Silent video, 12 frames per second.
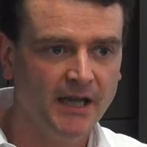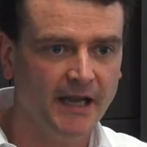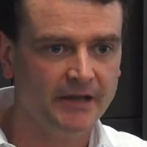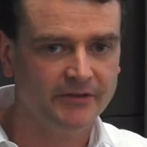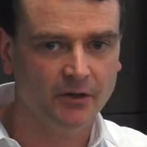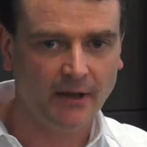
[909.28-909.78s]

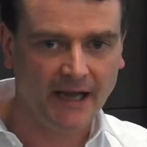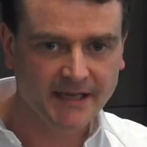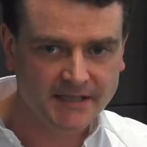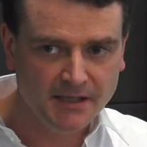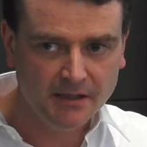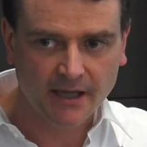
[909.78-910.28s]
Excel
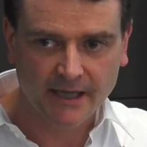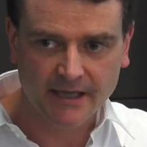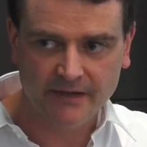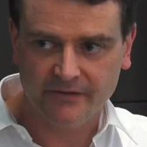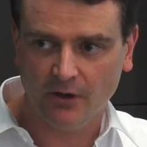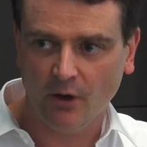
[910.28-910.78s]
add-in,
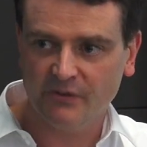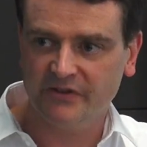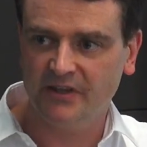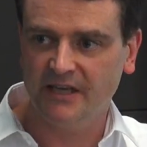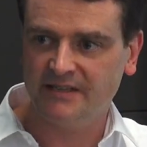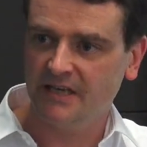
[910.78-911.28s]
is that
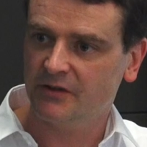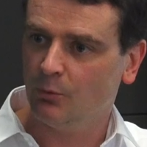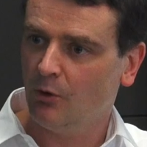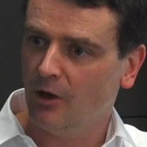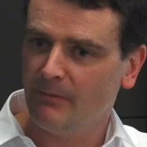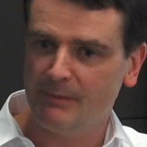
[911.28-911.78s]
obviously it takes a
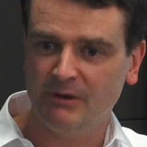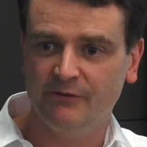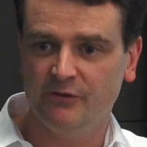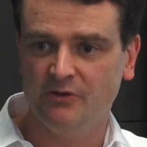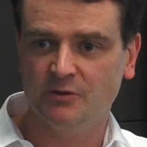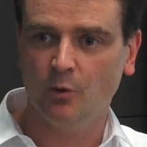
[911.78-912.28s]
while maybe
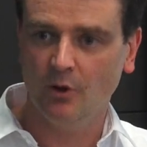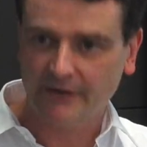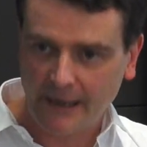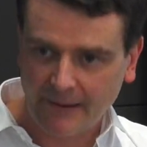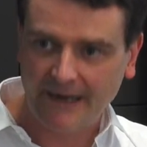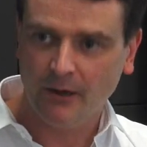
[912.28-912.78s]
for you to
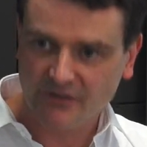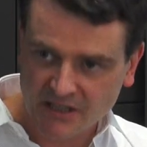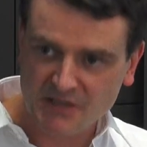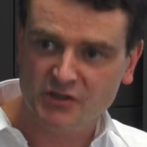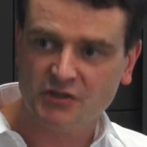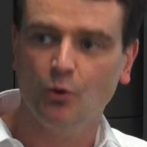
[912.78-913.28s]
work out how to
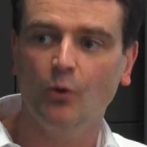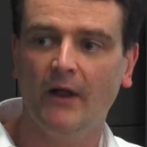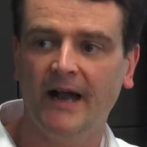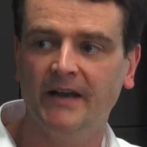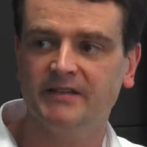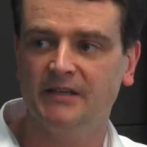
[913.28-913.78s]
install
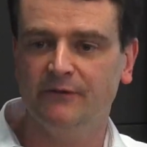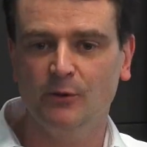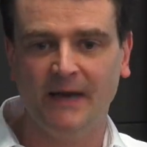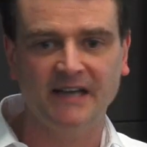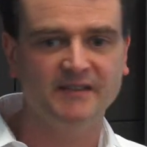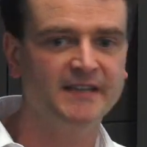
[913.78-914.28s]
that, and if you
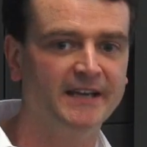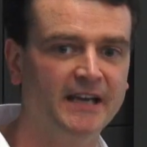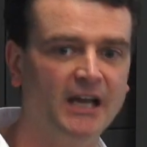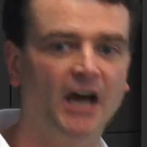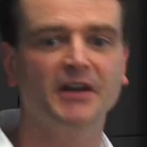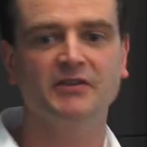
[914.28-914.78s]

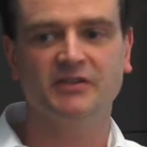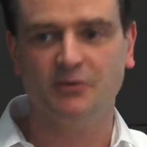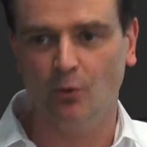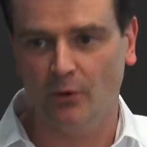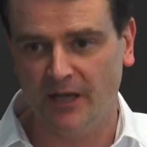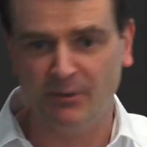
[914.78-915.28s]
accidentally
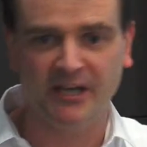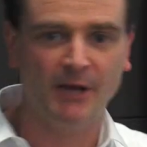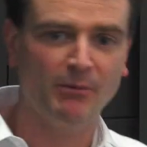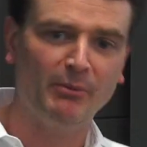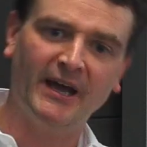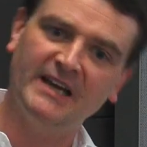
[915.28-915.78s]
uninstall it, it
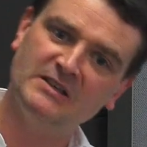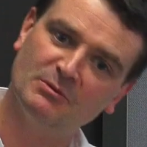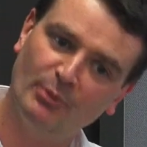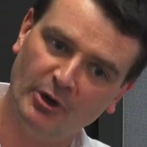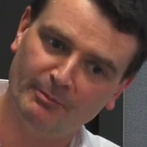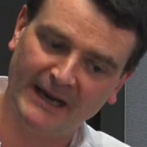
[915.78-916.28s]
becomes a pain to
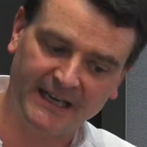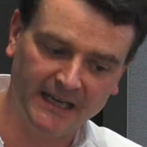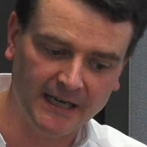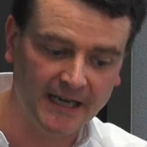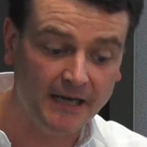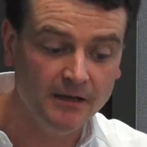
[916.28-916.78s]
put it back
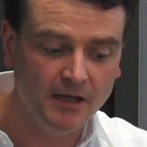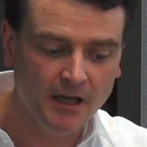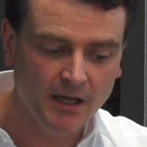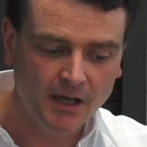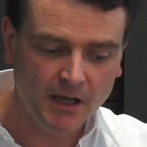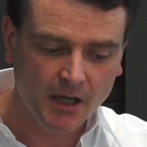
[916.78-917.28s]
in again.
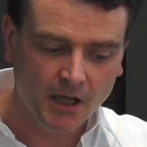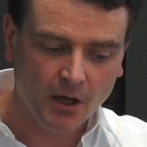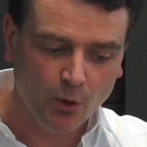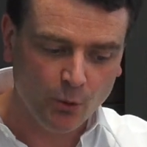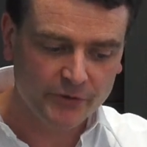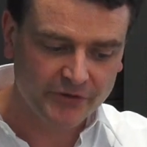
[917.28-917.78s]

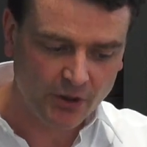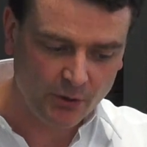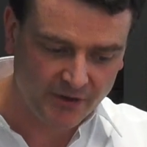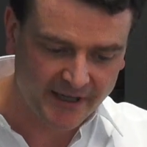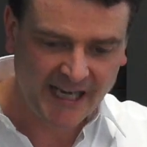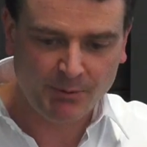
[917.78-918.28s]
Also,
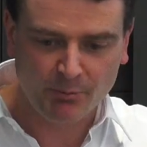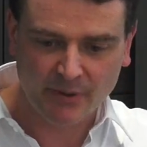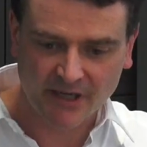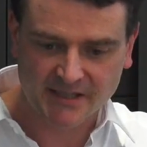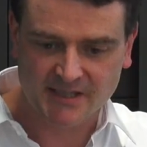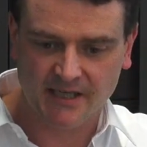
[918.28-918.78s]
the
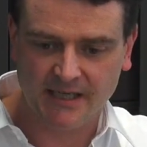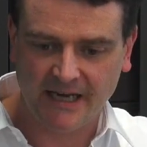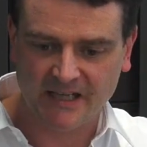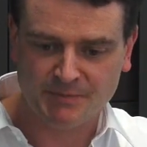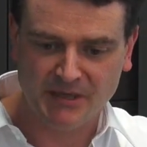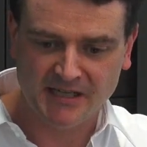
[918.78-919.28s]
capability
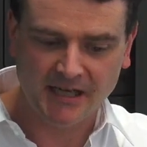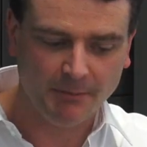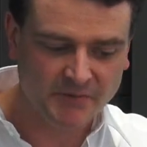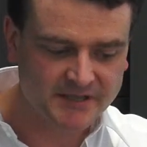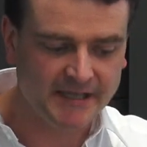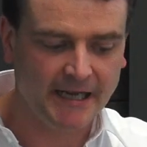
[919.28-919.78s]
has been
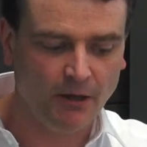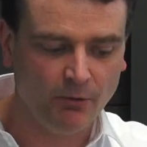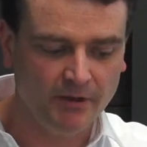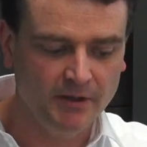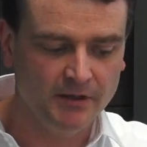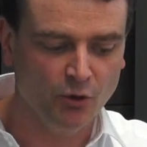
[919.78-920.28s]
numbed
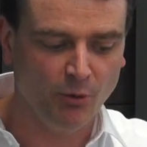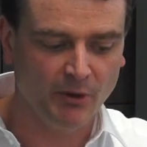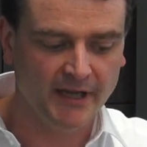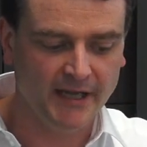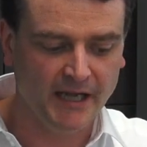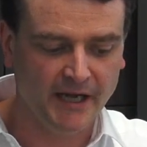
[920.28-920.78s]
down
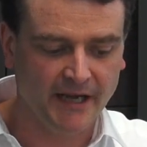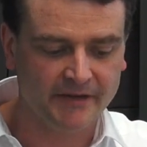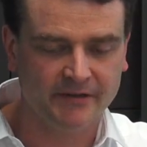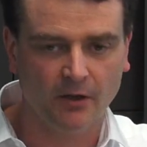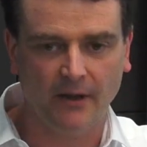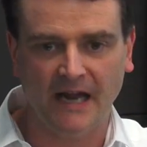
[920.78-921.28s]
normally in an
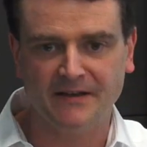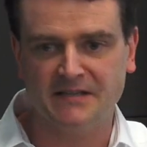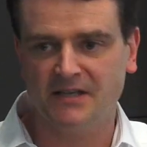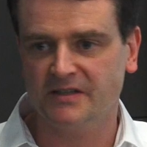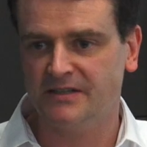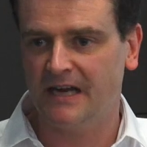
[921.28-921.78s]
Excel add-in. It
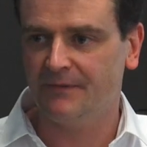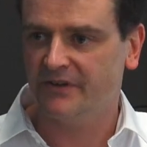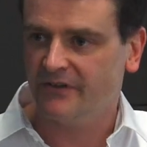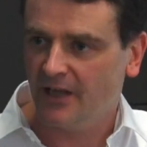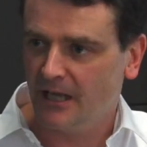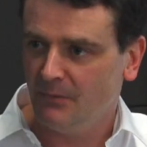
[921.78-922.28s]
doesn't have the
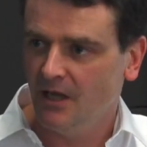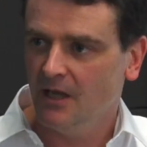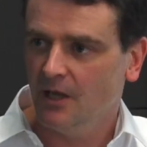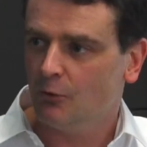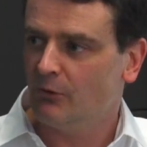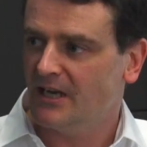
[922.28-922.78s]
same
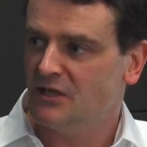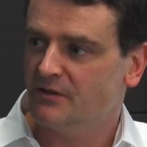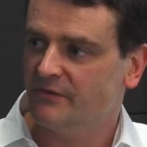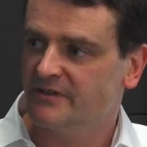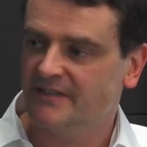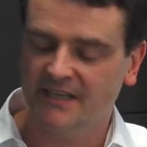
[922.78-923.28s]
range of
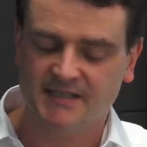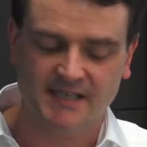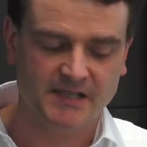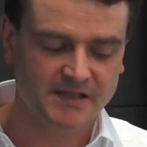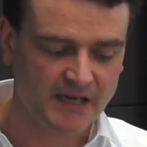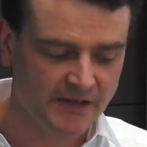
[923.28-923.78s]

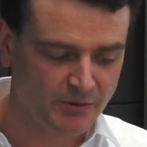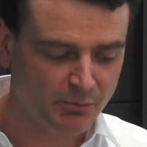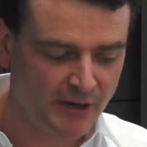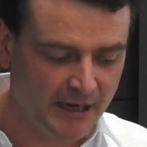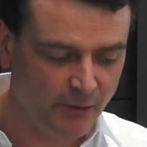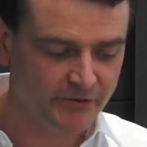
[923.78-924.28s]
facilities as a
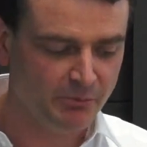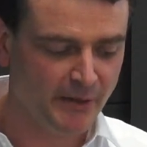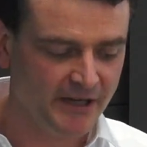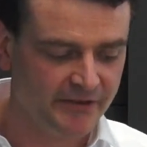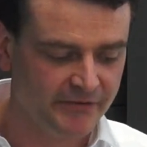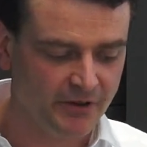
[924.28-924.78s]

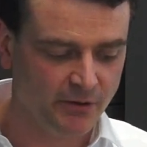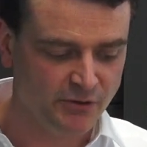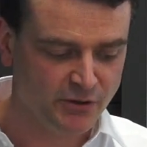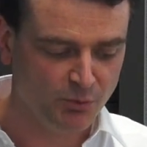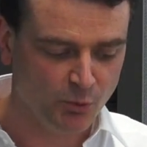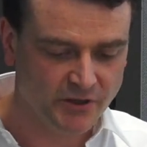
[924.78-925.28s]
browser-based
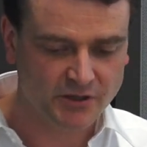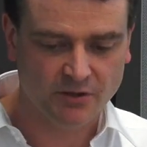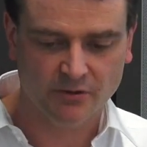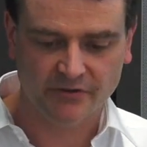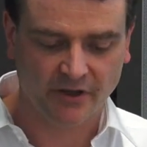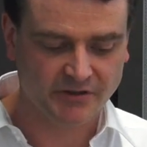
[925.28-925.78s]
solution would
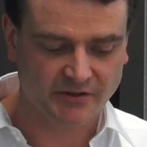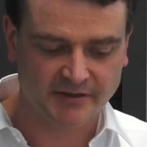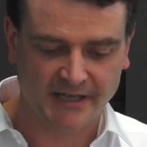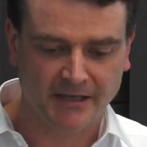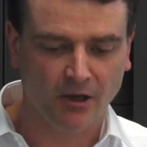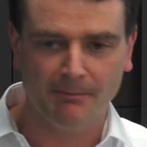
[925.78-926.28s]
do, such as
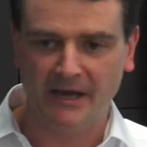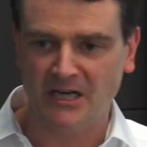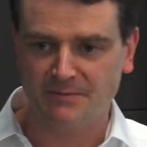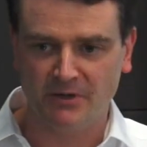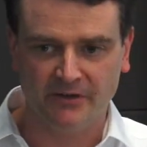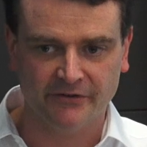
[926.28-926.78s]
deadline
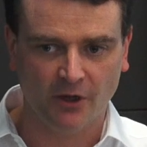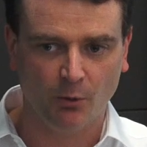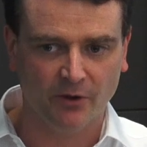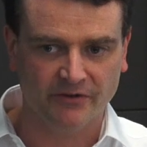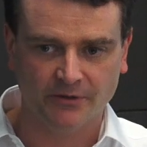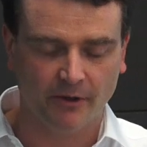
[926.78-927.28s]
management and so on,
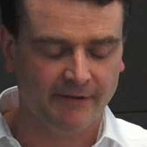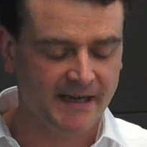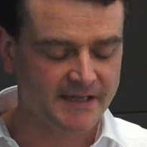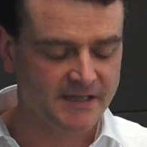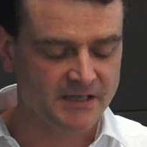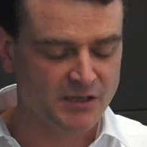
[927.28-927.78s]
and staff
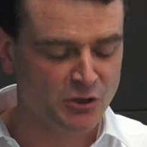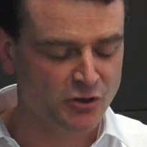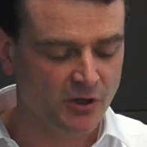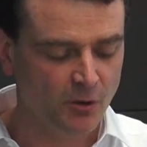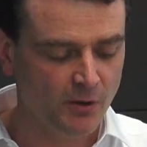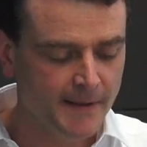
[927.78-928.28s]
access
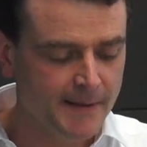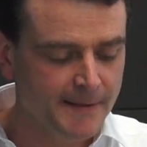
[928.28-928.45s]
control.